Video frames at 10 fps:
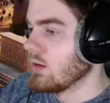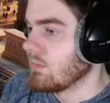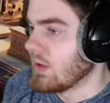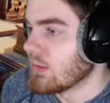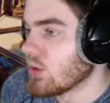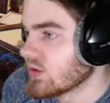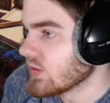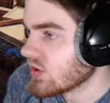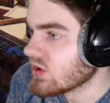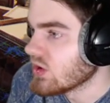But I'm also
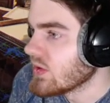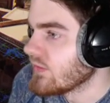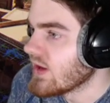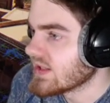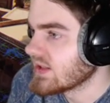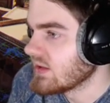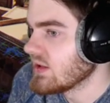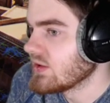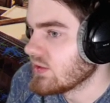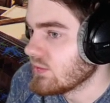so invested
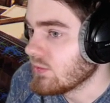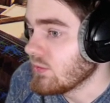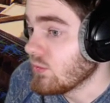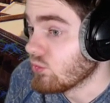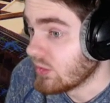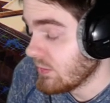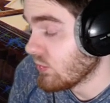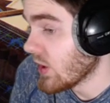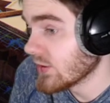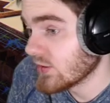into what
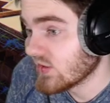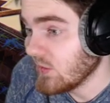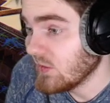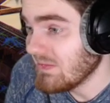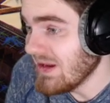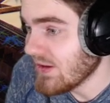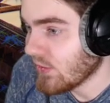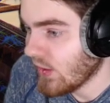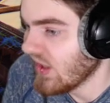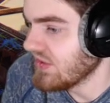Mirage is going to be.
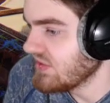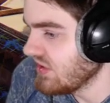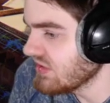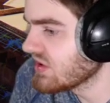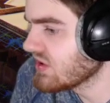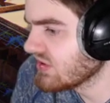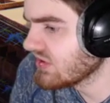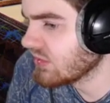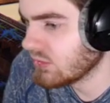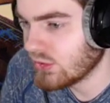And
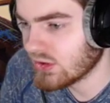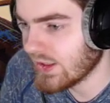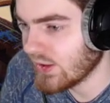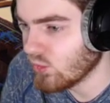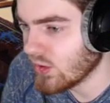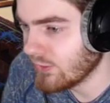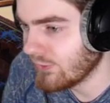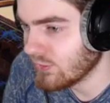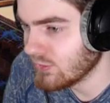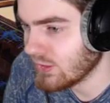this looks like a
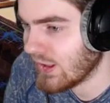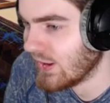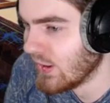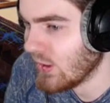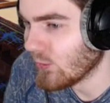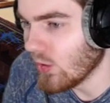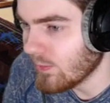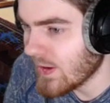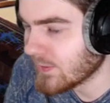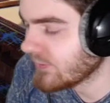wonderful
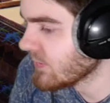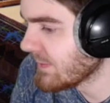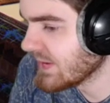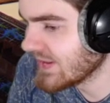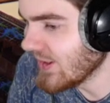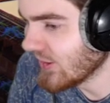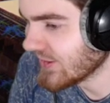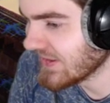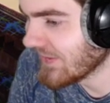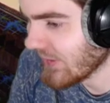wallpaper for my PC,
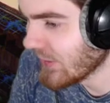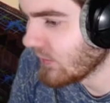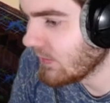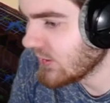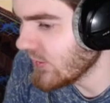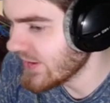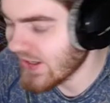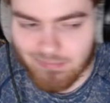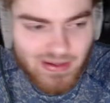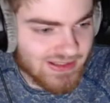honestly. I think I will be doing
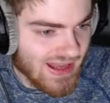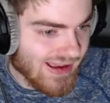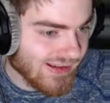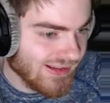that. But yeah,